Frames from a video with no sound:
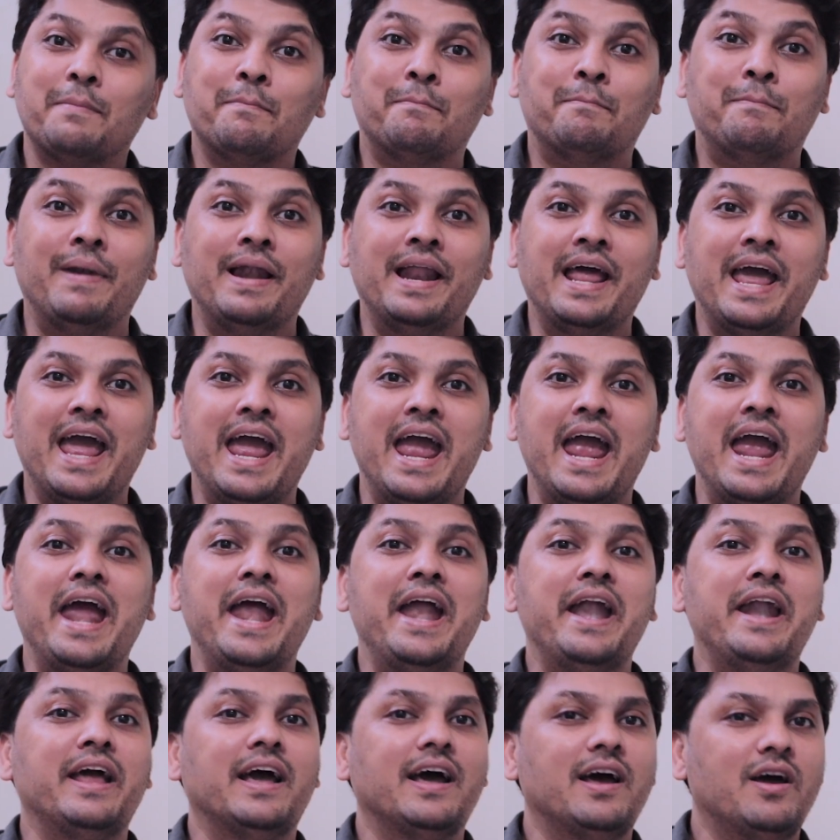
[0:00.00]

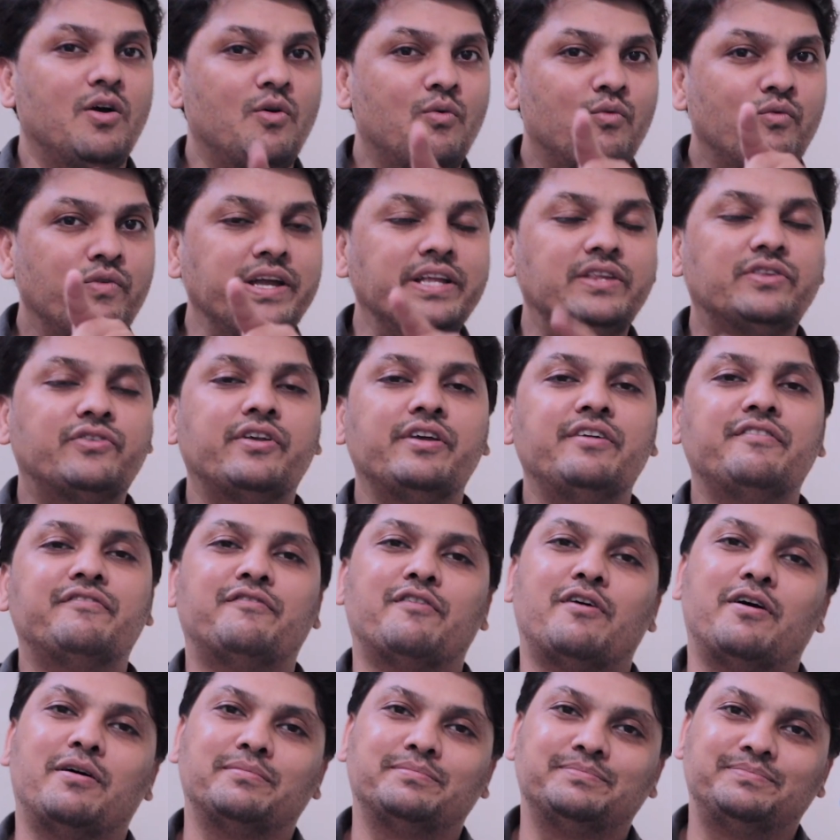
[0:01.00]
Played, V3
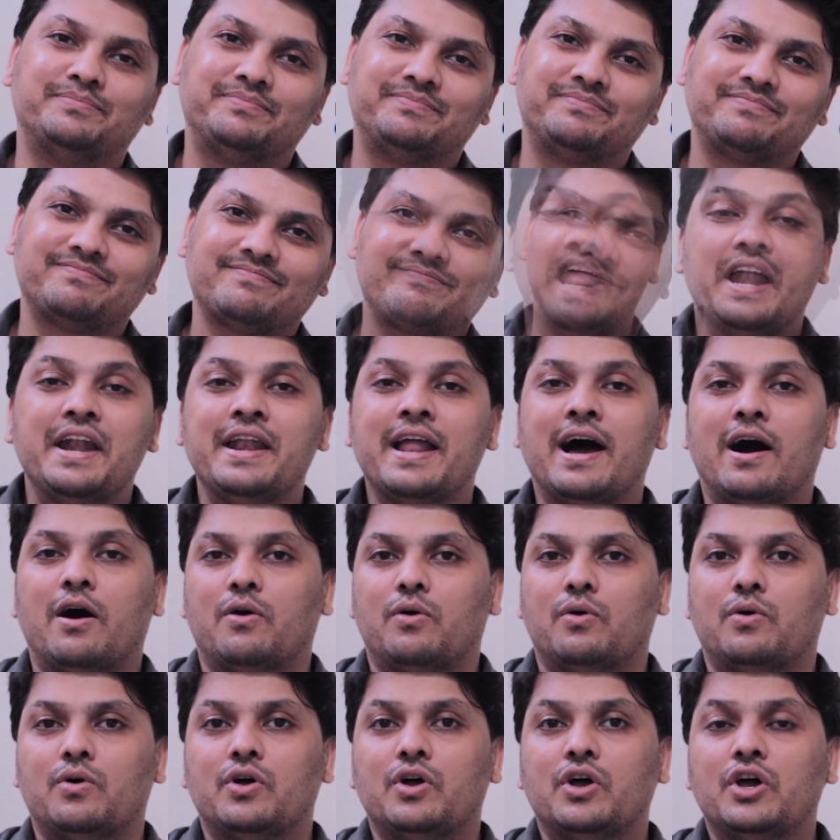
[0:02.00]
form.
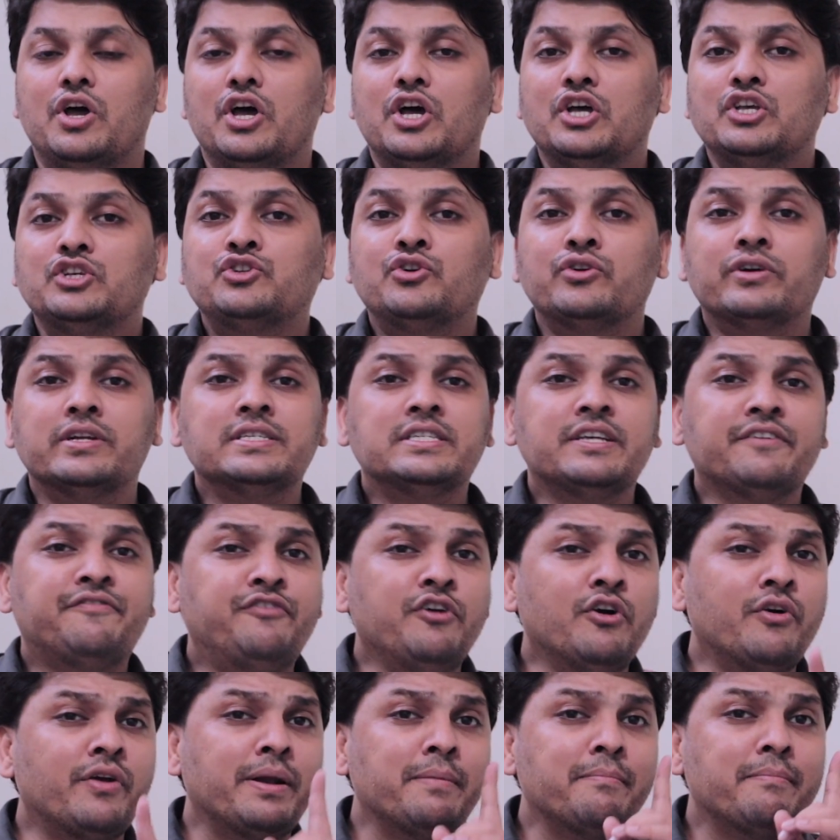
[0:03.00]
Now, students, if
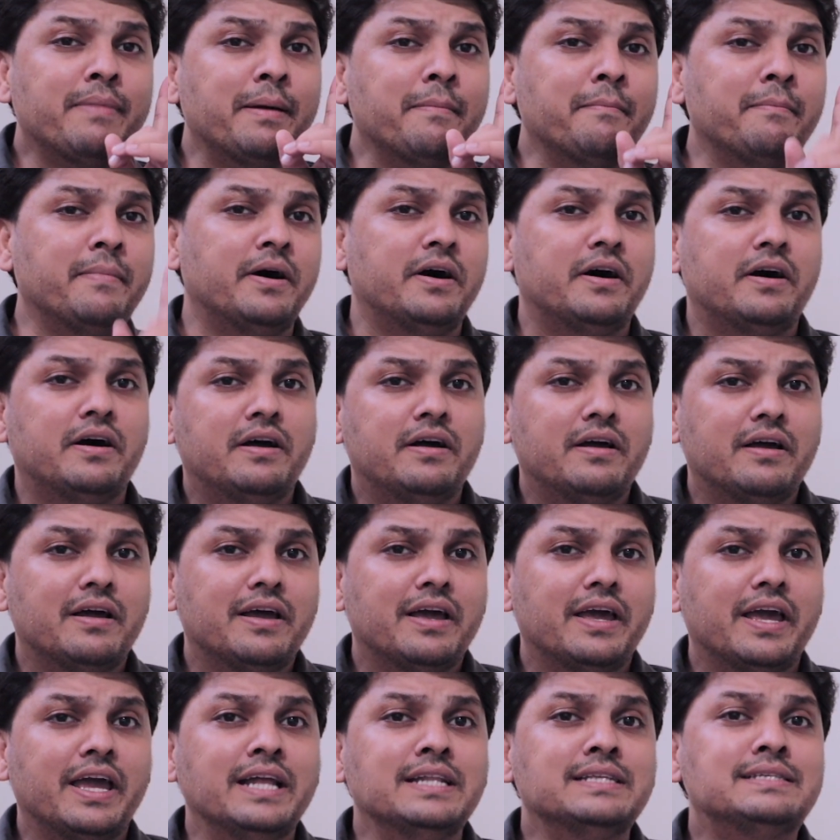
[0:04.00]
you remember,
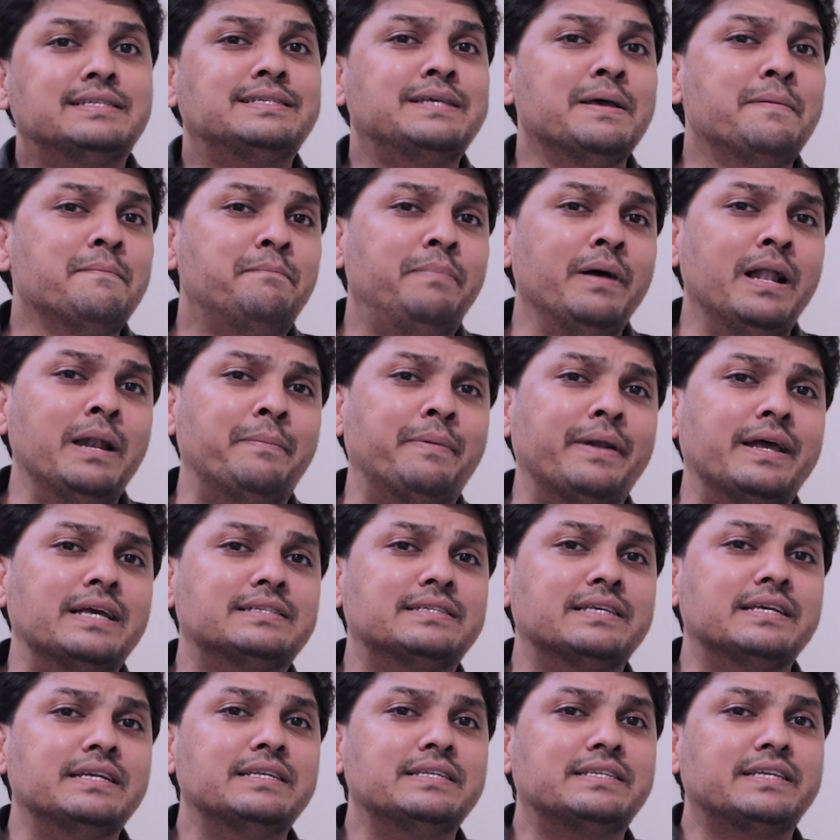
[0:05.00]
in simple
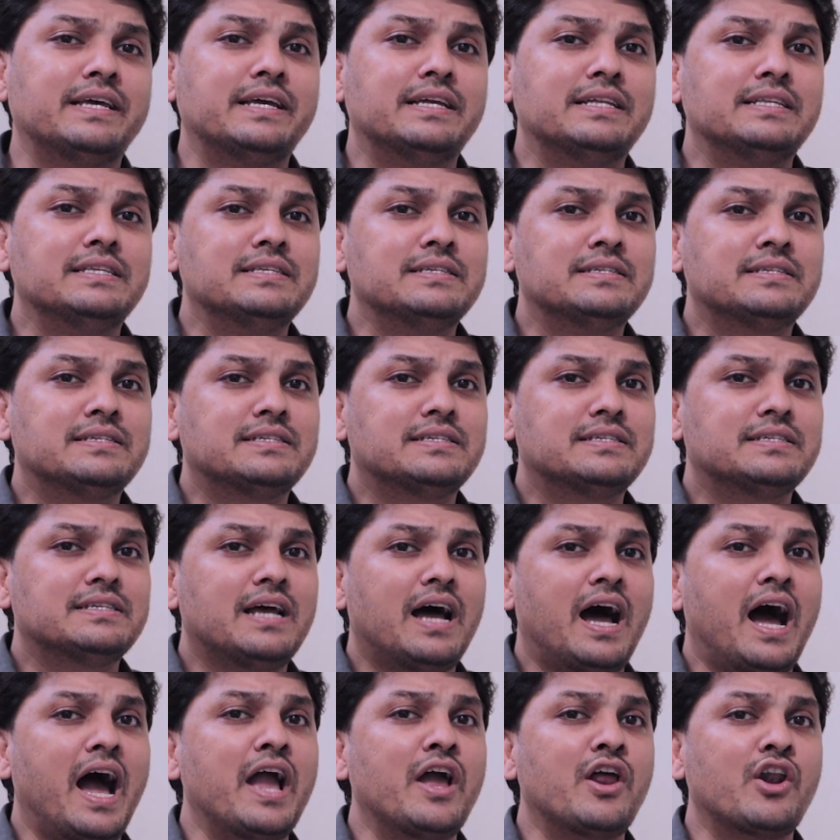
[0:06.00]
present tense,
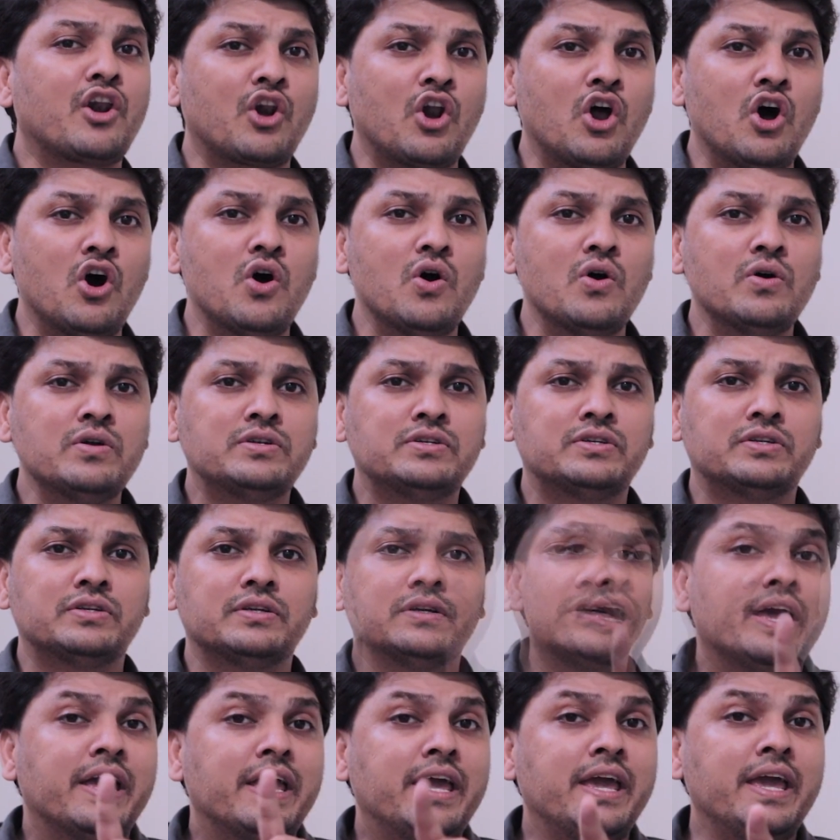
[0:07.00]
I wrote,
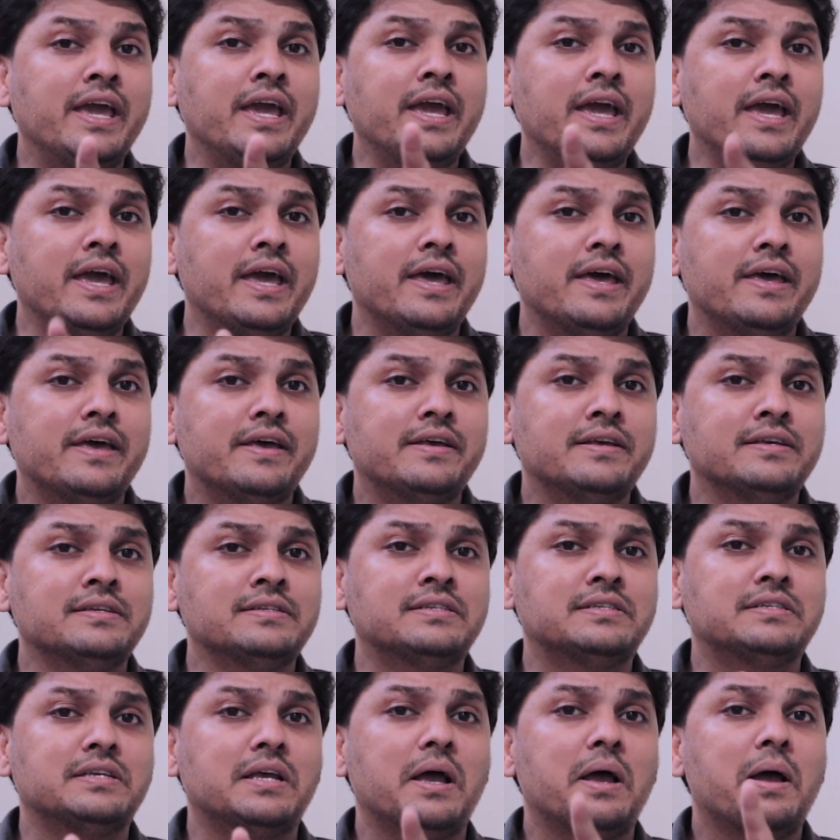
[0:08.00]
he
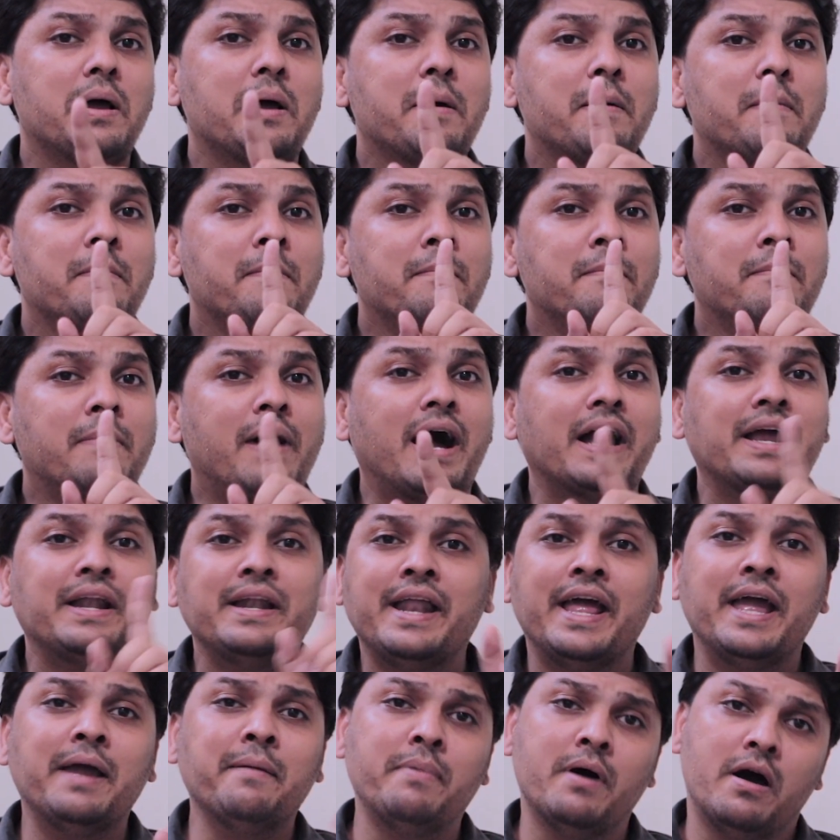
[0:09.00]
is my
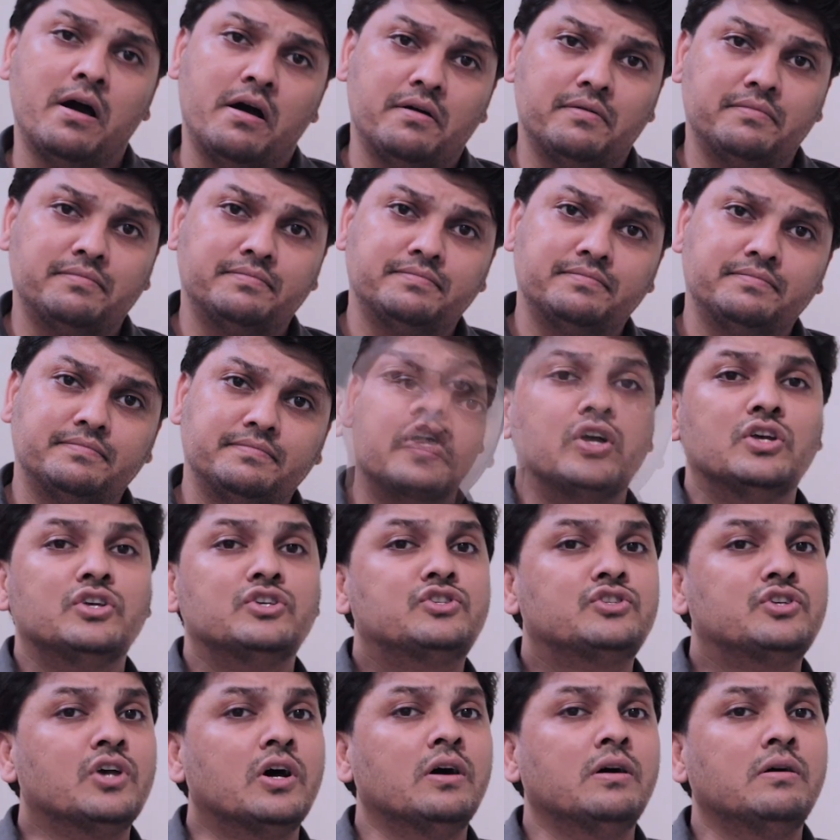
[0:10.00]
neighbor.
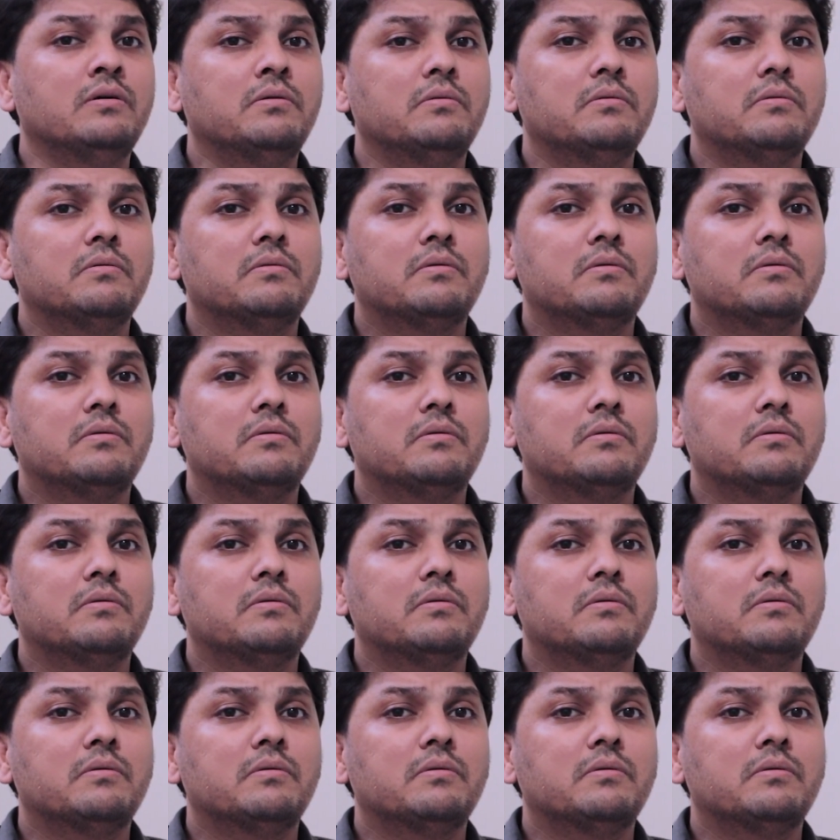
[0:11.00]
So,